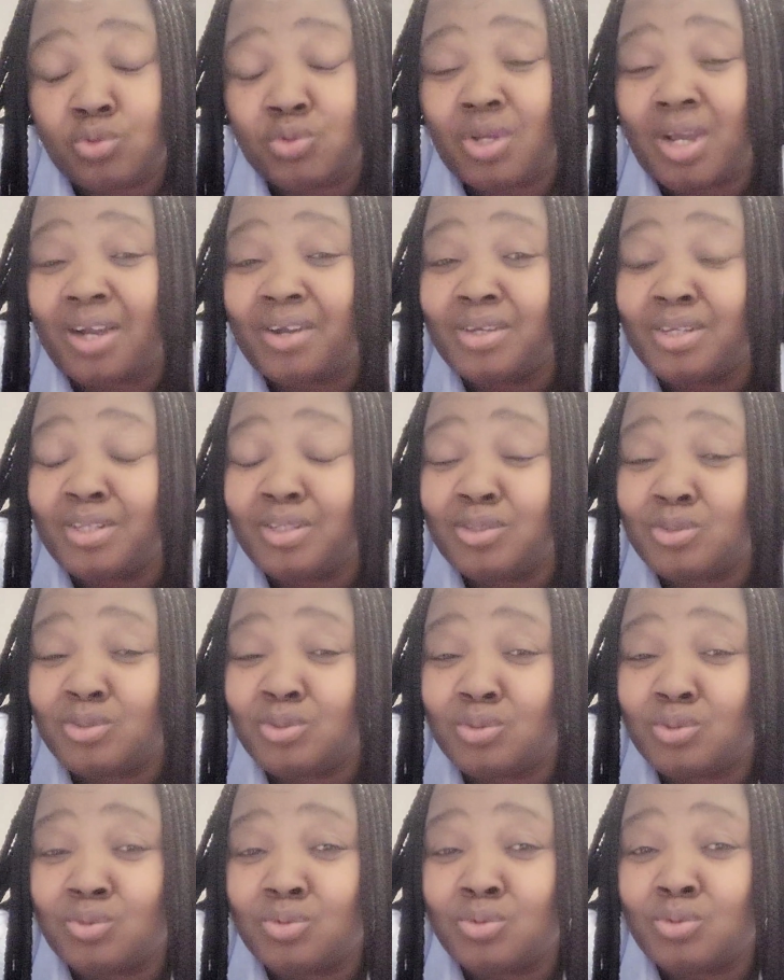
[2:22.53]
you are going
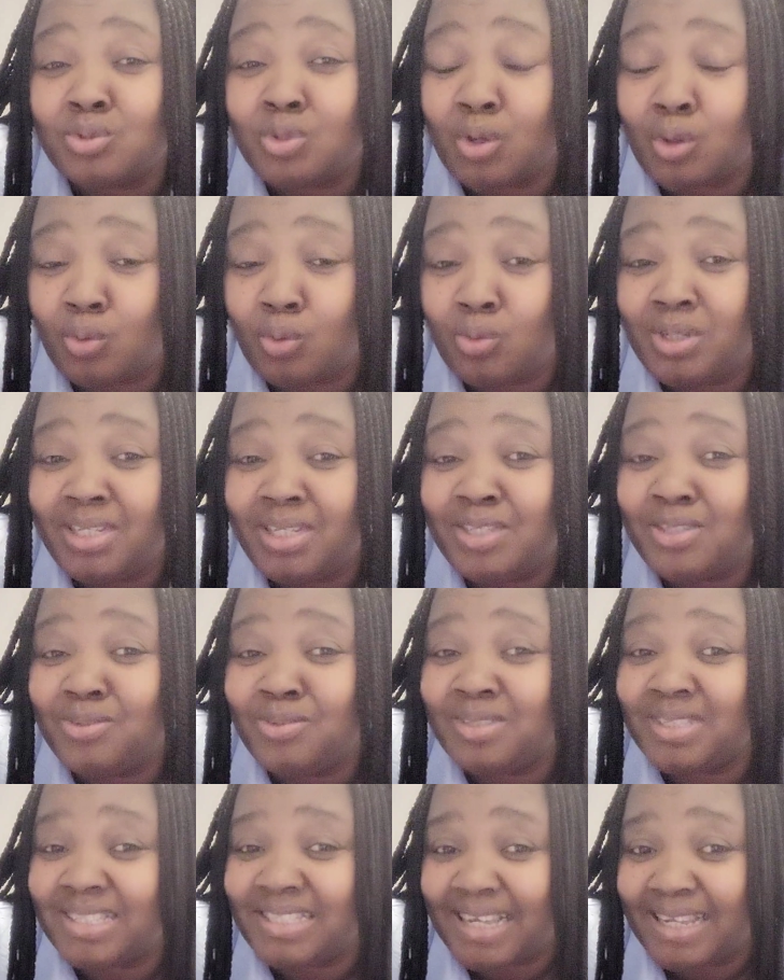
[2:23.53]
to not only
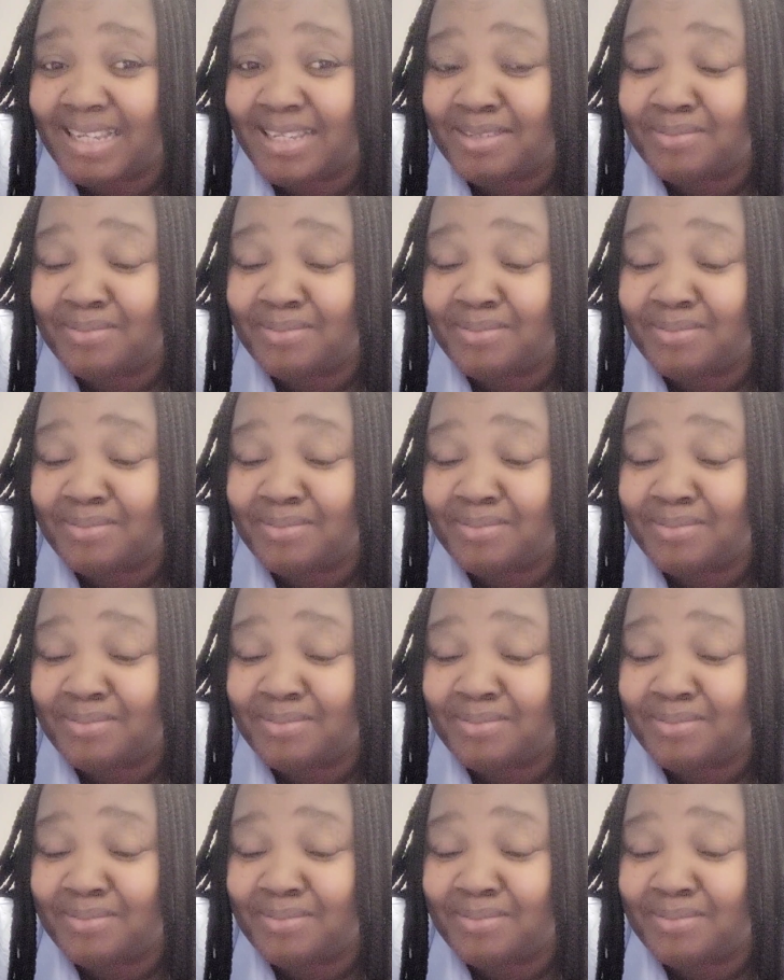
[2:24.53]
use it at